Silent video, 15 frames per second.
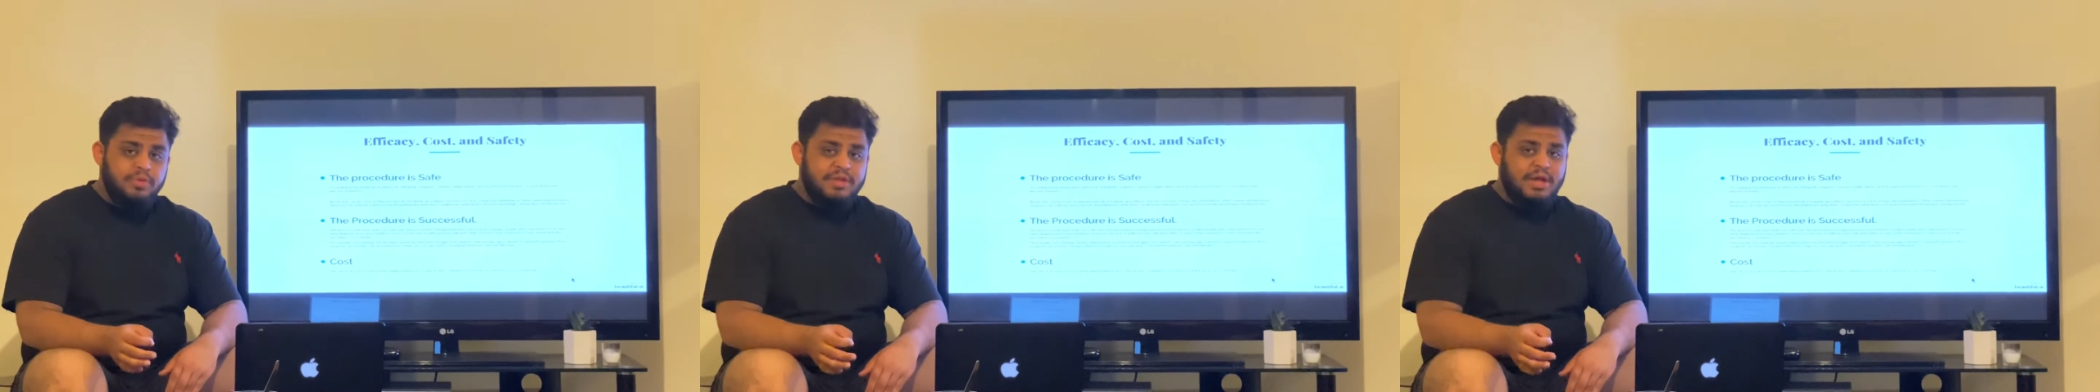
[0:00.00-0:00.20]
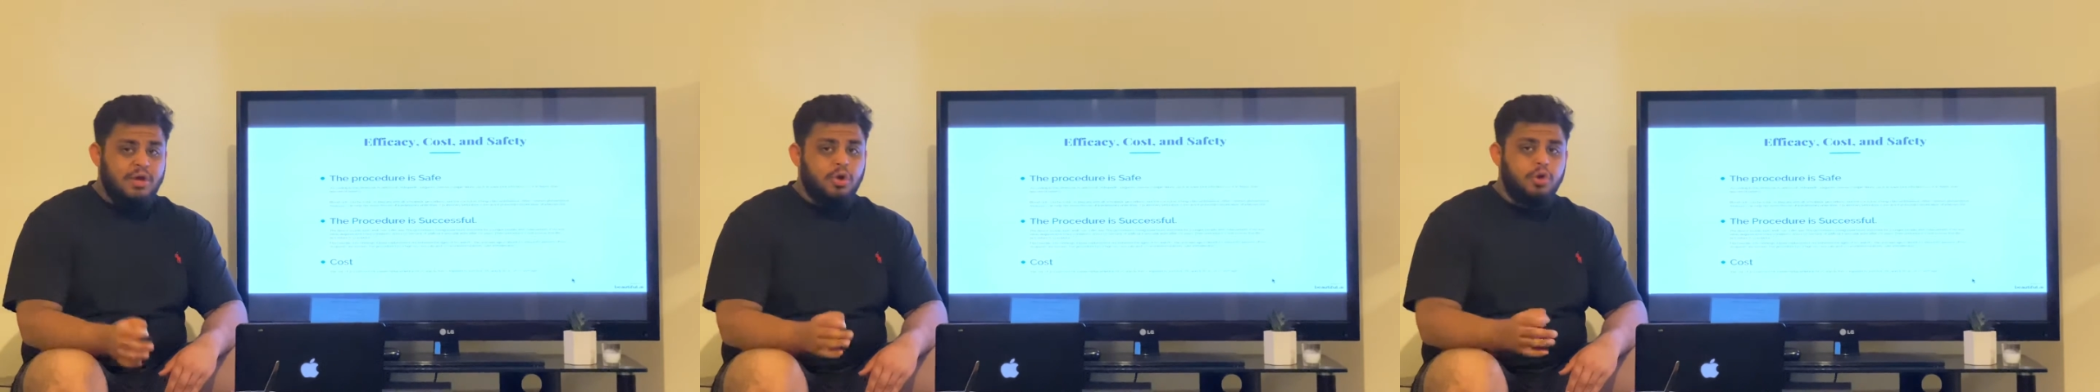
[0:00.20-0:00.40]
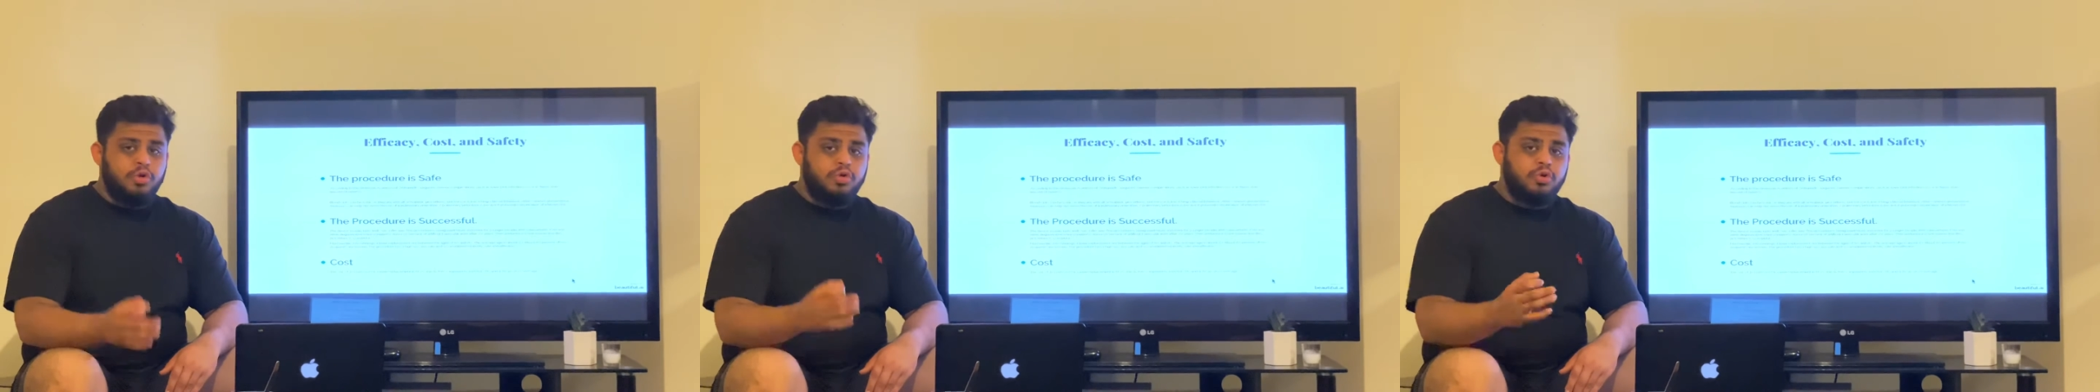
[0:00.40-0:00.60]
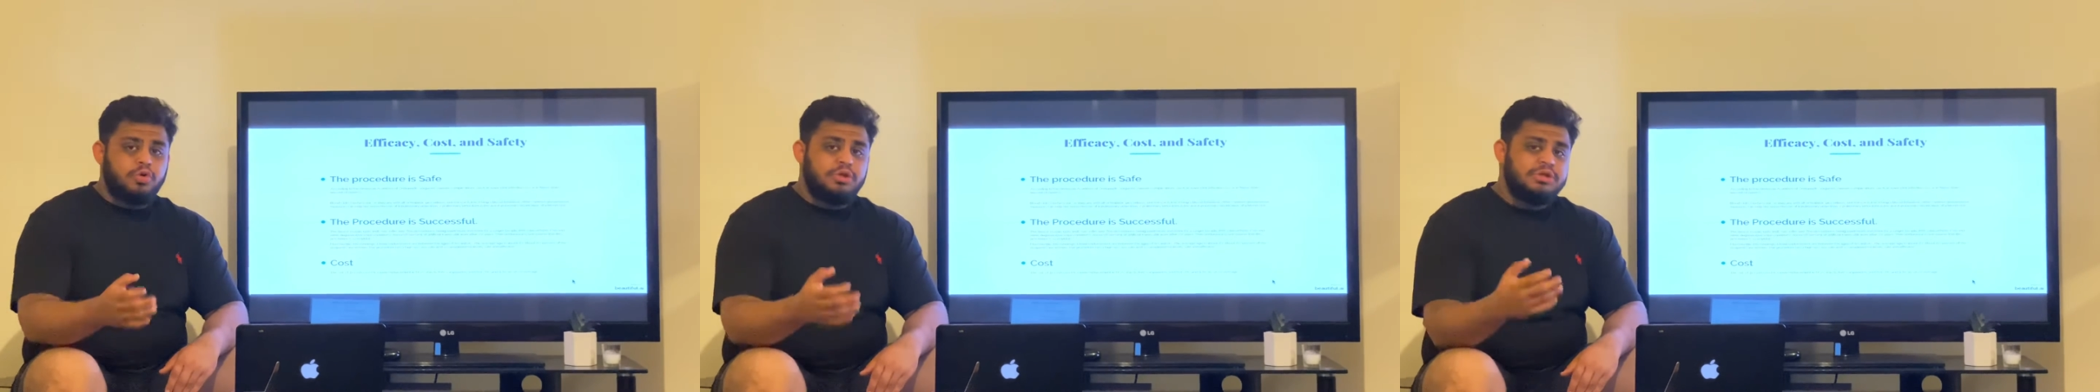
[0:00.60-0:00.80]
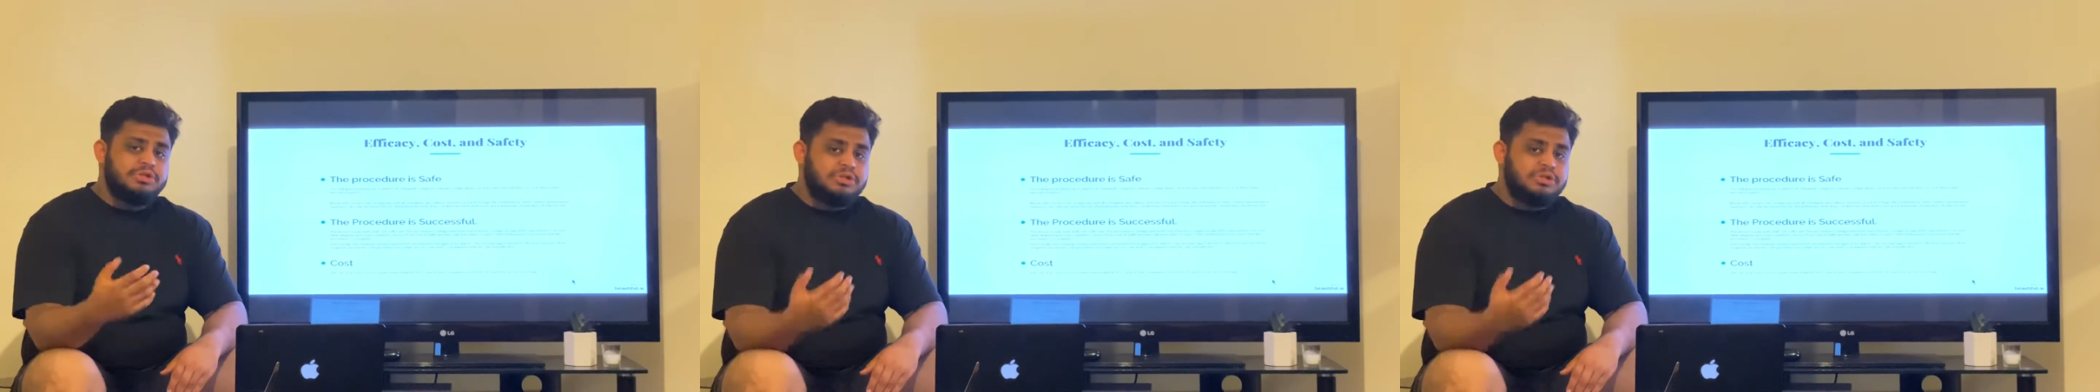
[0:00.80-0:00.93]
that go through this